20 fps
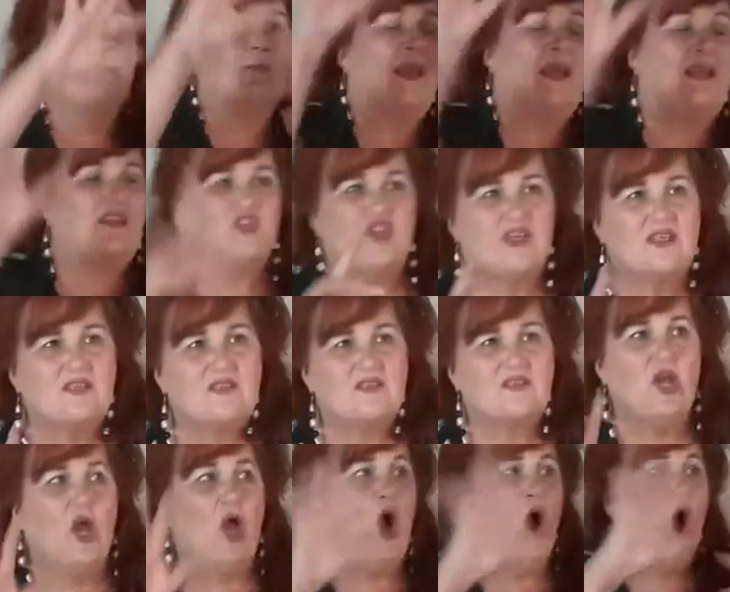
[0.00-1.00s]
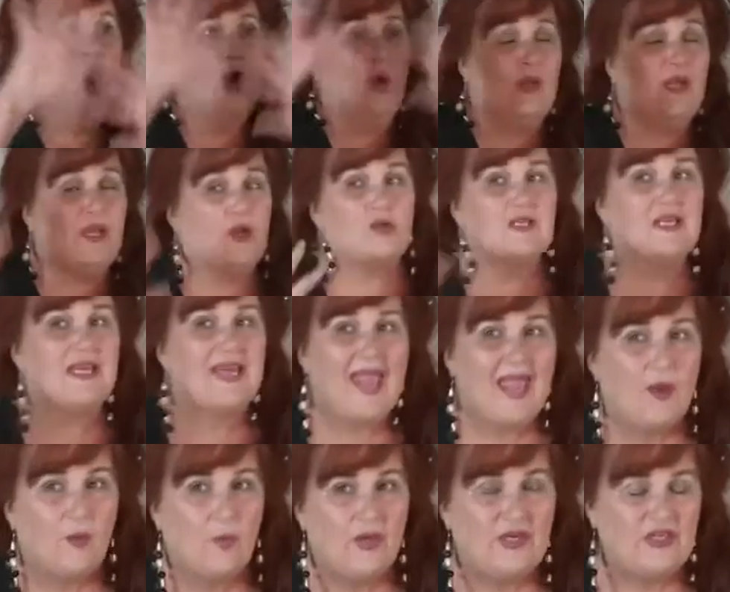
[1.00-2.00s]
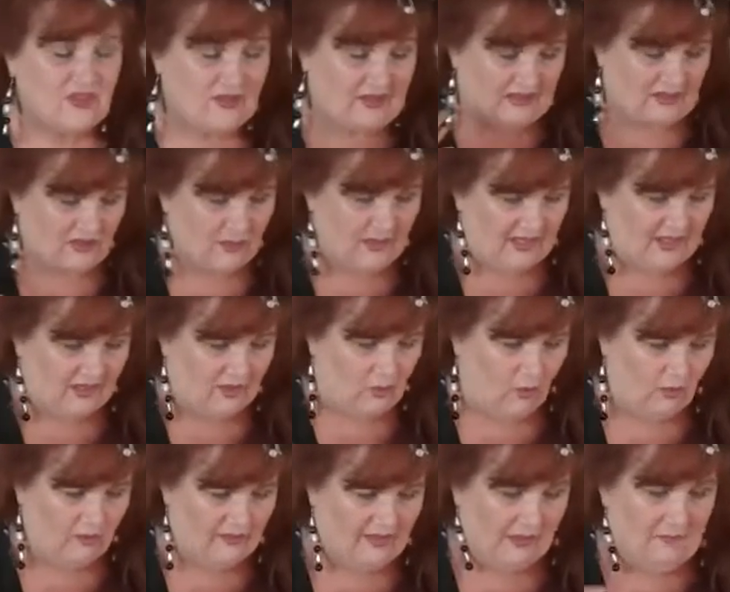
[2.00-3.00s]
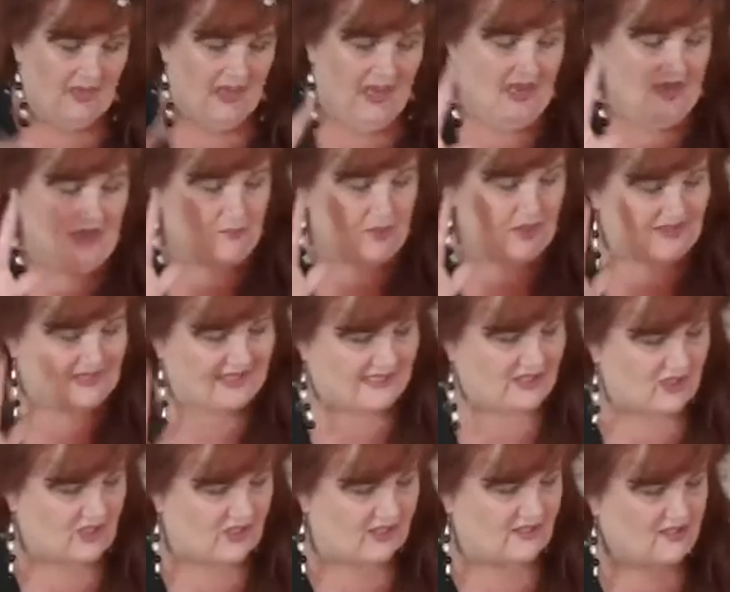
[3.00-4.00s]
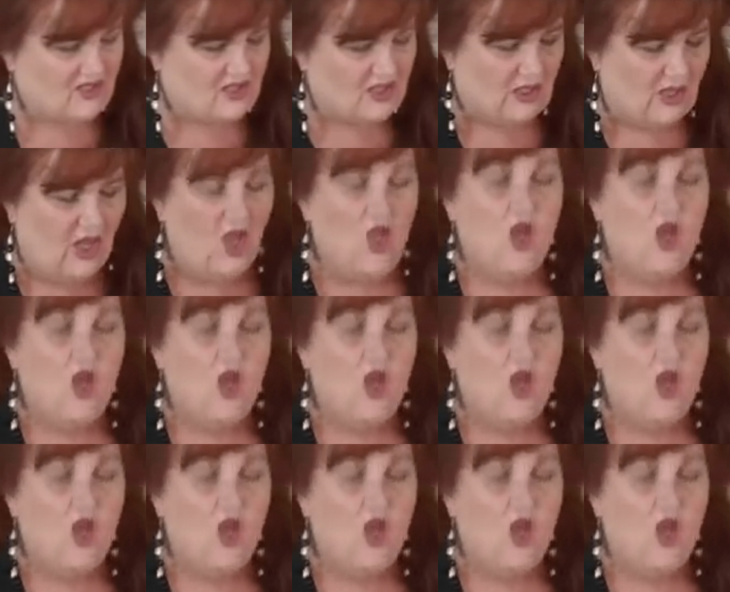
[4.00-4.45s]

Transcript: pictures, Holy Ghost language, that's what I call them, predictions,